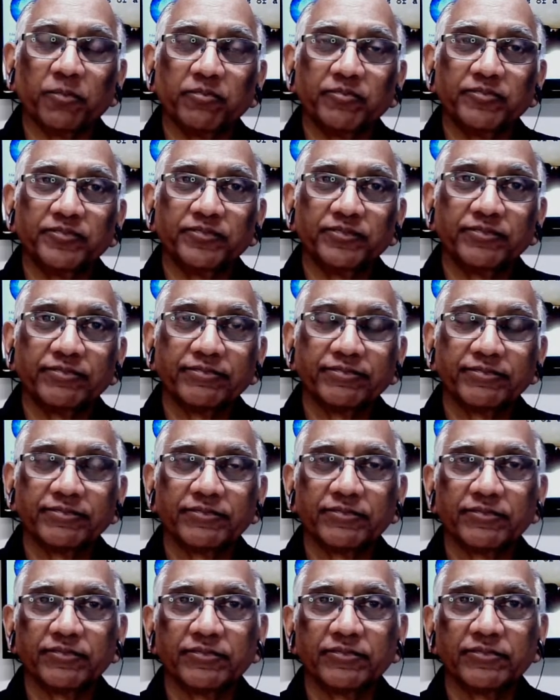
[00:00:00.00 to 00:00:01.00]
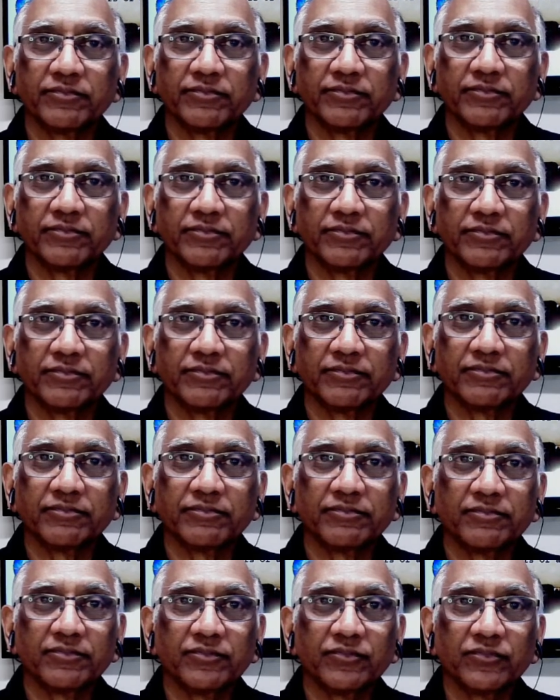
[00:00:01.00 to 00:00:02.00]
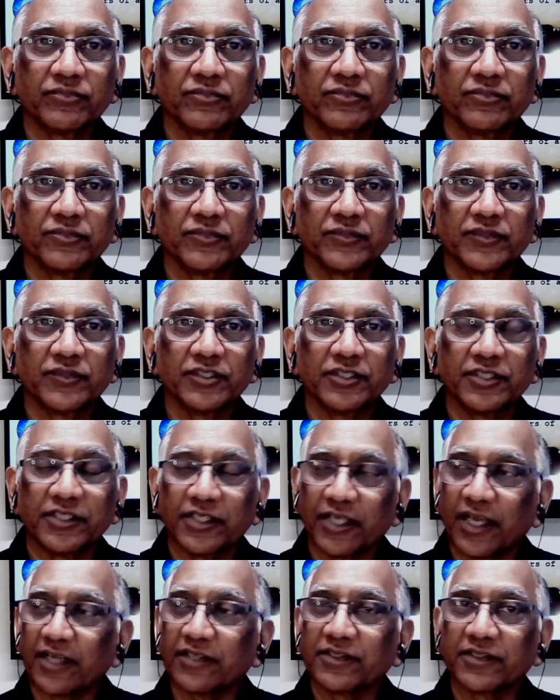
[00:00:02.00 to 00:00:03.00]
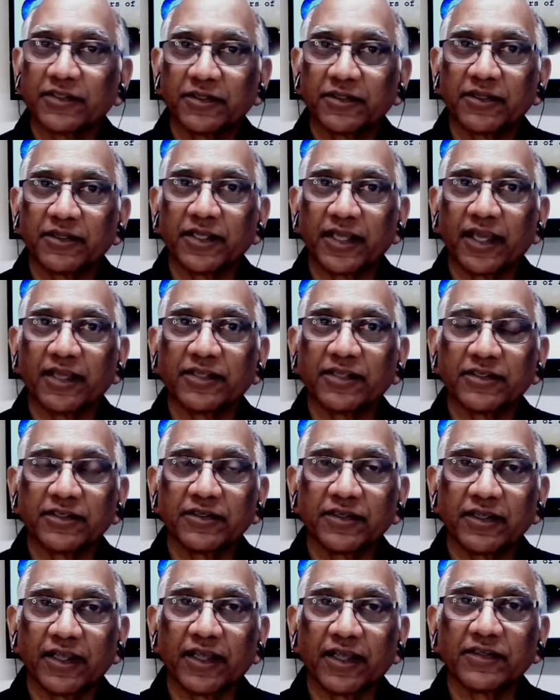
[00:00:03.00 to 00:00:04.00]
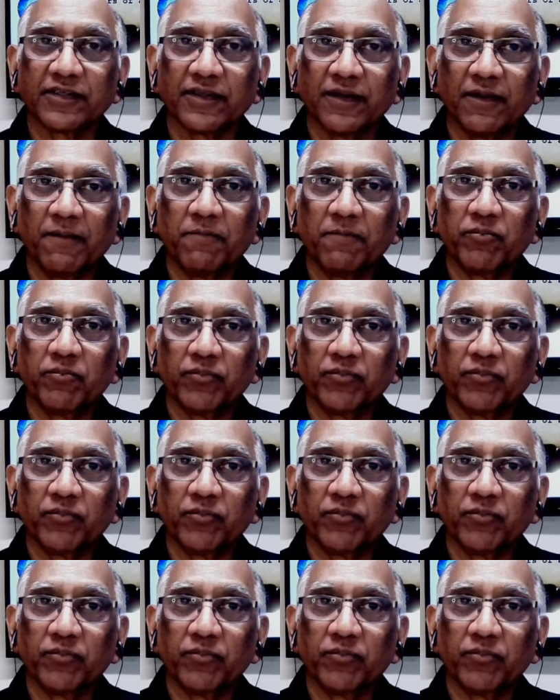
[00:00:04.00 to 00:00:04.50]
Yeah. But very timely now. Obviously, we have all kinds of problems with opiate addiction.